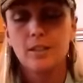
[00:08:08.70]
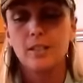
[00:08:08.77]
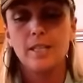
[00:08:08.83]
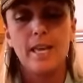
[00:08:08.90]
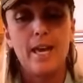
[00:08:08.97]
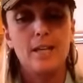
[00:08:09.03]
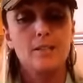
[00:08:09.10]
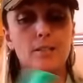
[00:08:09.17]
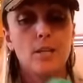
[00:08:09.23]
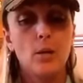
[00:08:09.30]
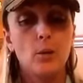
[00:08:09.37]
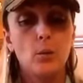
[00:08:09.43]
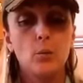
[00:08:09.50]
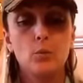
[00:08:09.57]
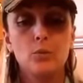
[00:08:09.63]
yeah,
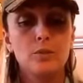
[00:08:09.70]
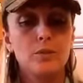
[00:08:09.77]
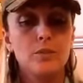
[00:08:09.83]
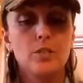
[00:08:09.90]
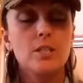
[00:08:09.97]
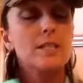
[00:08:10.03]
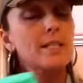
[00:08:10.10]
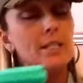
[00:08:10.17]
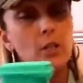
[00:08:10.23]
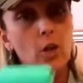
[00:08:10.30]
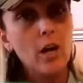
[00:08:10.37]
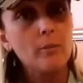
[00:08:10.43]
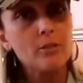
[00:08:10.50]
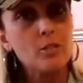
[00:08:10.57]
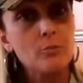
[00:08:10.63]
so she's in the
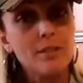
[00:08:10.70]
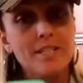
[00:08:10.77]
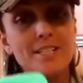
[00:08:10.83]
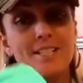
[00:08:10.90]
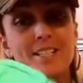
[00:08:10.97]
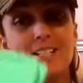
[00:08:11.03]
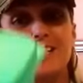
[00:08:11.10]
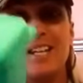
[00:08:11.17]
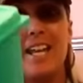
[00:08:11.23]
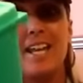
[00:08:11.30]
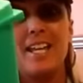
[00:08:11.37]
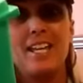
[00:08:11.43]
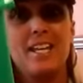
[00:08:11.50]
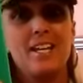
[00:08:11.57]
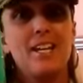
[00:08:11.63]
garbage business
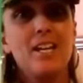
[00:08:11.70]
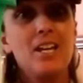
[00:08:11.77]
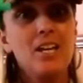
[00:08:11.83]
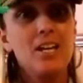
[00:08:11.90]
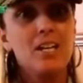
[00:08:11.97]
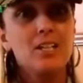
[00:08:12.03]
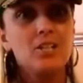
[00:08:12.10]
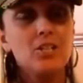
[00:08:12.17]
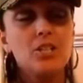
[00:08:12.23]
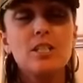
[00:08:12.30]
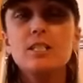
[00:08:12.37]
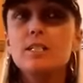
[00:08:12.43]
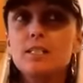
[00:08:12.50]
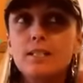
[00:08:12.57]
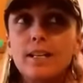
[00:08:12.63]
and she
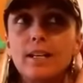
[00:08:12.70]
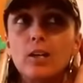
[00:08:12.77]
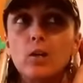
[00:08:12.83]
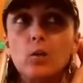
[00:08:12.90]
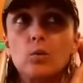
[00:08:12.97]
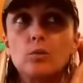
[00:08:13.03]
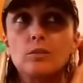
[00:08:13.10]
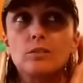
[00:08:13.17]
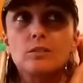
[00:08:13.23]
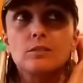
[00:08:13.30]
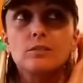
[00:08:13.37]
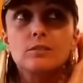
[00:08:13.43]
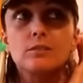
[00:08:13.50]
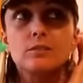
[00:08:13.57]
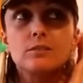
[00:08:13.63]
is now,
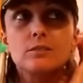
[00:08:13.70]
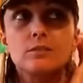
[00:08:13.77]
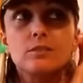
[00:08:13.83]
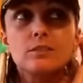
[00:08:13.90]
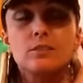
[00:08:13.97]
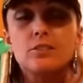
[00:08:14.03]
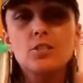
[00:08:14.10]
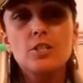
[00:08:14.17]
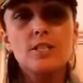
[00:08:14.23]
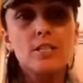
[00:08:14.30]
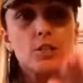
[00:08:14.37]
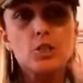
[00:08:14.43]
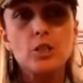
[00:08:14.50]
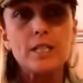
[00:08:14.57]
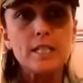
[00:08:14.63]
she's in
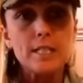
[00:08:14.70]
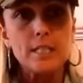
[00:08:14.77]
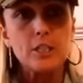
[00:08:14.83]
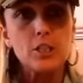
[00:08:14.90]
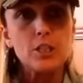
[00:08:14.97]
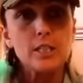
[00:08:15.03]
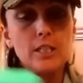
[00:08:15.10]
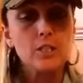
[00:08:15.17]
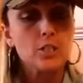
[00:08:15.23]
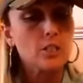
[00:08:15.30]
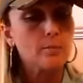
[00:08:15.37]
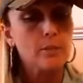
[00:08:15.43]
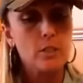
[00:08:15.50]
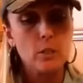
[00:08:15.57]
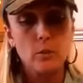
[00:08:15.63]
a transition in it. She's
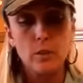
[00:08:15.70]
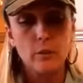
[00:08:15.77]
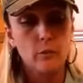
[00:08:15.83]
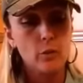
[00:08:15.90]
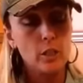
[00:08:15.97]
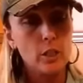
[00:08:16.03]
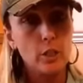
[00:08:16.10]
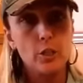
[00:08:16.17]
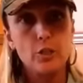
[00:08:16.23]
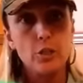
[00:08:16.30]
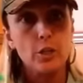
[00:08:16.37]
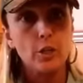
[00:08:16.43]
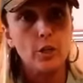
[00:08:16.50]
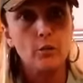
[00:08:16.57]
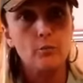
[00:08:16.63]
been doing it for years,
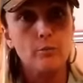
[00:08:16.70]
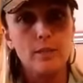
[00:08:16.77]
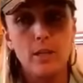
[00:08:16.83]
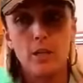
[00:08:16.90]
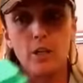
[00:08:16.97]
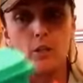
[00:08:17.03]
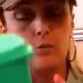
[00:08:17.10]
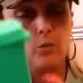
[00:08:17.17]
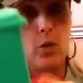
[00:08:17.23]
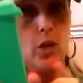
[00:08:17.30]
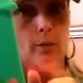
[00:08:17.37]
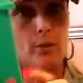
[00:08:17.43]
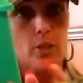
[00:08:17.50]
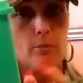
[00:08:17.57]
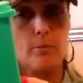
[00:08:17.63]
her own, her own
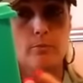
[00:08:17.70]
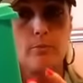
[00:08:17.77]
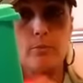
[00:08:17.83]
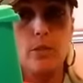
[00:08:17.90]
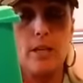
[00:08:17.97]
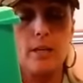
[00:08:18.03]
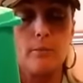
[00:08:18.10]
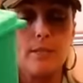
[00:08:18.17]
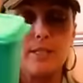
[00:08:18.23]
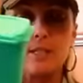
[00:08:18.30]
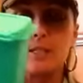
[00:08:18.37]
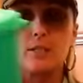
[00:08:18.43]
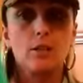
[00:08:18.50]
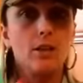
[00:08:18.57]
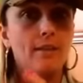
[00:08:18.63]
garbage uh,
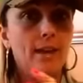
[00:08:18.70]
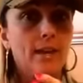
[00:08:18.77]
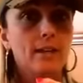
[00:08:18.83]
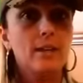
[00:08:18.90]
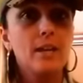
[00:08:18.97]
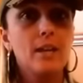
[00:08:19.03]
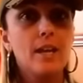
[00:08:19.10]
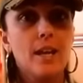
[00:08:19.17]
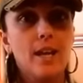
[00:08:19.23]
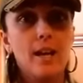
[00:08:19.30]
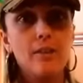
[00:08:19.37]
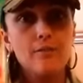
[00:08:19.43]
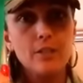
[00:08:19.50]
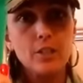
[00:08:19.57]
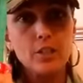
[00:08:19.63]
business and all that. And
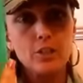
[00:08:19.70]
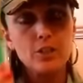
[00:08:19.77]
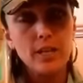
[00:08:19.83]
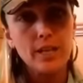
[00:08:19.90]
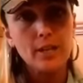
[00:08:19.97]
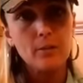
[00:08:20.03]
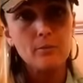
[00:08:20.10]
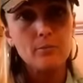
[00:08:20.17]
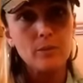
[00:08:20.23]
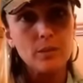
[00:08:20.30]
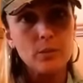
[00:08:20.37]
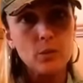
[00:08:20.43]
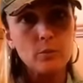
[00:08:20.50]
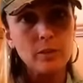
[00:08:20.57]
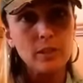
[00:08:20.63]
I figured um,
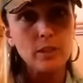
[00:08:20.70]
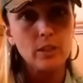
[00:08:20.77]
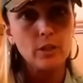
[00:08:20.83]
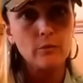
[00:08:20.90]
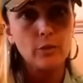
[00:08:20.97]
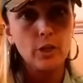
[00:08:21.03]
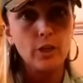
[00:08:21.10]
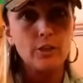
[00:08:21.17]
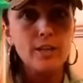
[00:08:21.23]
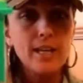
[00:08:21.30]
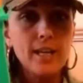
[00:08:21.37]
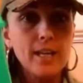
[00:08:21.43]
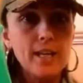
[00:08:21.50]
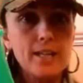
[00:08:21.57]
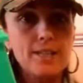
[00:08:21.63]
this will be good for her
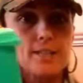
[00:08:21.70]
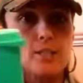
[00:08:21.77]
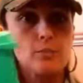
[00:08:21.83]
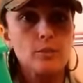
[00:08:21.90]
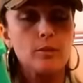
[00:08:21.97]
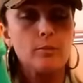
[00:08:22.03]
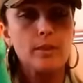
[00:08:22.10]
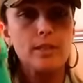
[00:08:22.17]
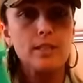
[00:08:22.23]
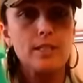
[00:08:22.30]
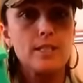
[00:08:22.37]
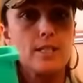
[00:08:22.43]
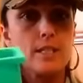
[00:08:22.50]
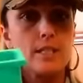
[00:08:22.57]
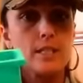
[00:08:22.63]
desk to put
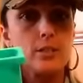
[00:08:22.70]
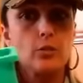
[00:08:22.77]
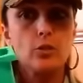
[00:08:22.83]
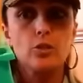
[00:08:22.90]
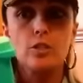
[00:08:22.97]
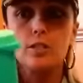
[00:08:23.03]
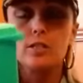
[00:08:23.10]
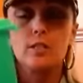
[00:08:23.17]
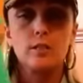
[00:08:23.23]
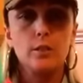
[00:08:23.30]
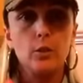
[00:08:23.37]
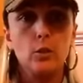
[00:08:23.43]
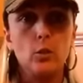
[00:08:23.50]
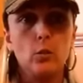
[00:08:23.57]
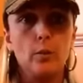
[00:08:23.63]
pens in or just a
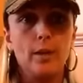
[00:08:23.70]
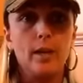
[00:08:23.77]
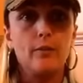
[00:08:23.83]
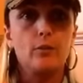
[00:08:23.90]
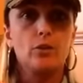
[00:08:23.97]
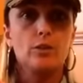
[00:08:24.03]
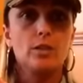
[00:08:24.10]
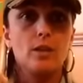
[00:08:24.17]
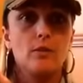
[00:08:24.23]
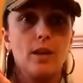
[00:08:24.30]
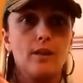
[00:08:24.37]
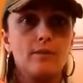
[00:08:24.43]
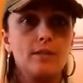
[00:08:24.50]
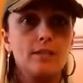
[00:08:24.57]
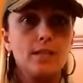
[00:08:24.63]
little whatever. So yeah,
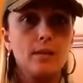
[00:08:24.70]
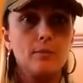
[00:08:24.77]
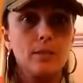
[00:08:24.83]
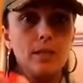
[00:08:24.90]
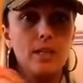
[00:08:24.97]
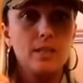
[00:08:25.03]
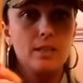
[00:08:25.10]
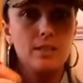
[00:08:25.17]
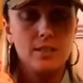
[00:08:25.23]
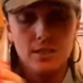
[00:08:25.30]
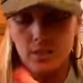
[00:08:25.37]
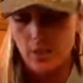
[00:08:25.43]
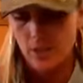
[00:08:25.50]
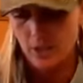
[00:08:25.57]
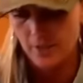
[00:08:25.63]
this, I'm going to get this
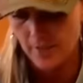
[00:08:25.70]
to her.